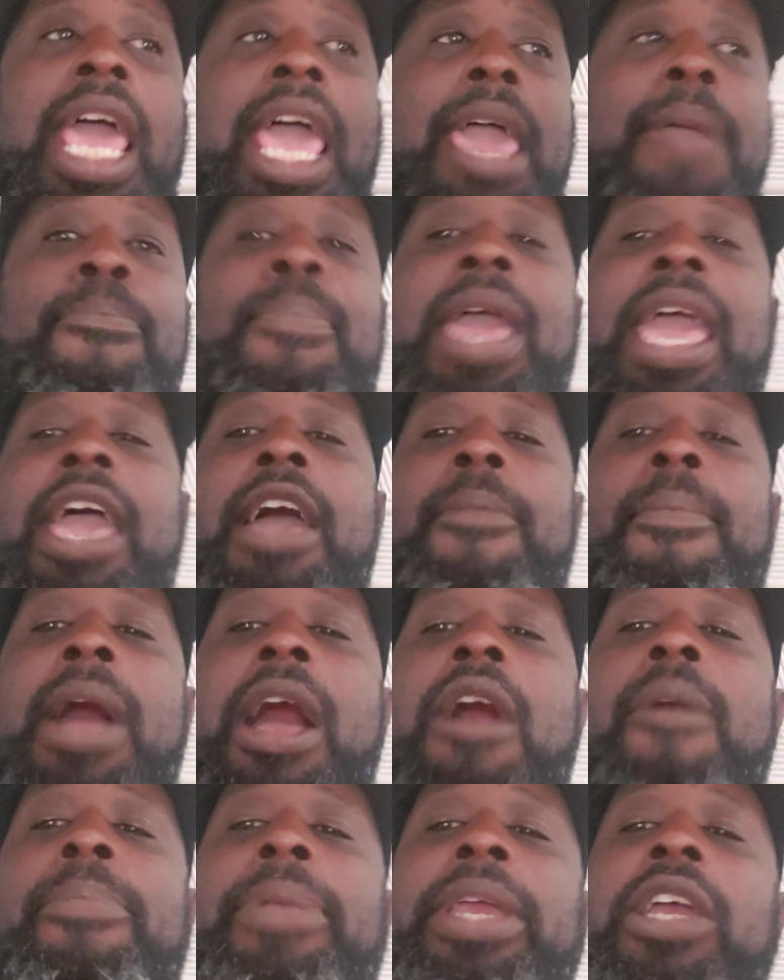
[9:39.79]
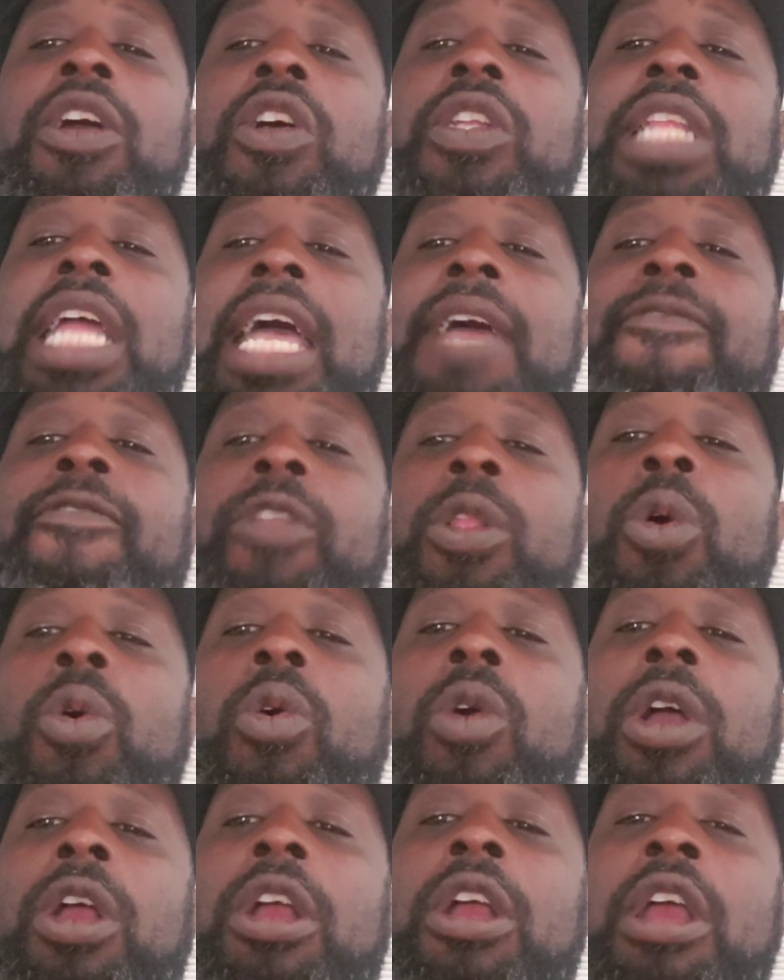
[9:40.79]
And bam, I'll be on that
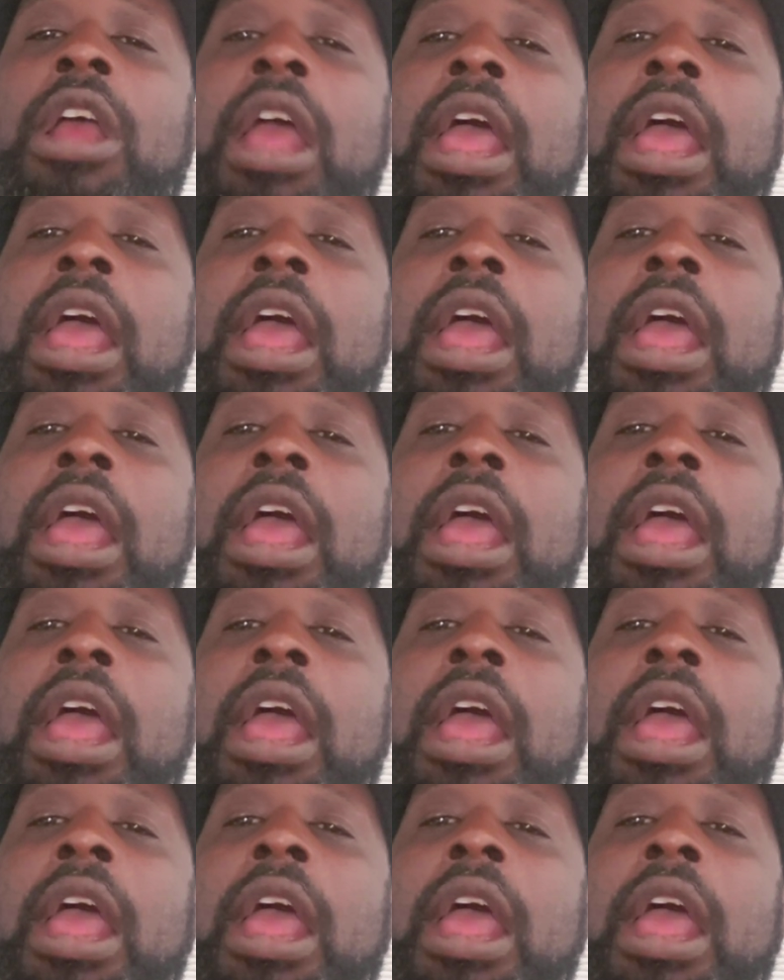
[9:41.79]
floor.